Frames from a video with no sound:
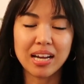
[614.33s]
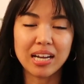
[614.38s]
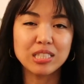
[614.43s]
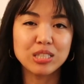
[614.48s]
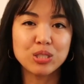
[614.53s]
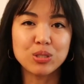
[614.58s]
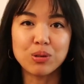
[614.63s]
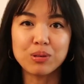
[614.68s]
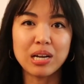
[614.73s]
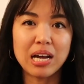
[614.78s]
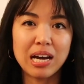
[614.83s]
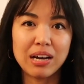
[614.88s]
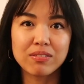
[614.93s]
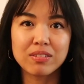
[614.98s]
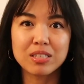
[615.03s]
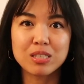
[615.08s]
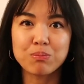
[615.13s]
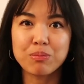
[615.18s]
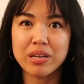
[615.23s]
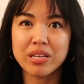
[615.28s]
I don't have
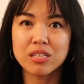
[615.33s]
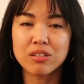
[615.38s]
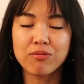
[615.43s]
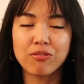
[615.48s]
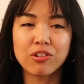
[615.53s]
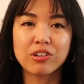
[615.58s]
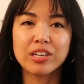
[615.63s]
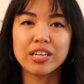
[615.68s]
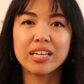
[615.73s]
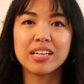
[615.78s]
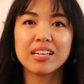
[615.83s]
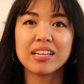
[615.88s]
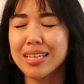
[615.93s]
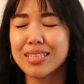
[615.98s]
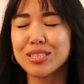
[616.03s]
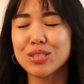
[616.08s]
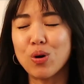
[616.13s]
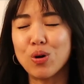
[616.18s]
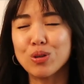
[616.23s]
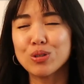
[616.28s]
the space for it.
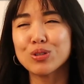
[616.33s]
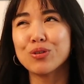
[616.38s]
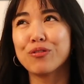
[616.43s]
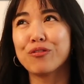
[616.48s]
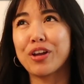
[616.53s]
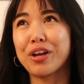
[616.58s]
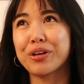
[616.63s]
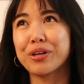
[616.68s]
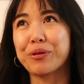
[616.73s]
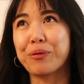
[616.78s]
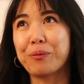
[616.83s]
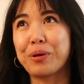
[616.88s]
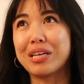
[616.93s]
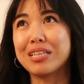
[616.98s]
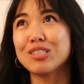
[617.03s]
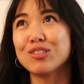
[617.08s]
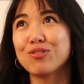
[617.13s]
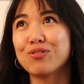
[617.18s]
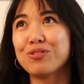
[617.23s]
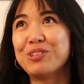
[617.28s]
It's also very
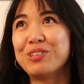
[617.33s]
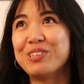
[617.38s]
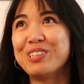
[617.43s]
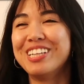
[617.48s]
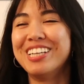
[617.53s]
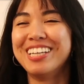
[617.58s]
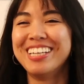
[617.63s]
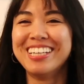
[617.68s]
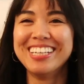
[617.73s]
wasteful.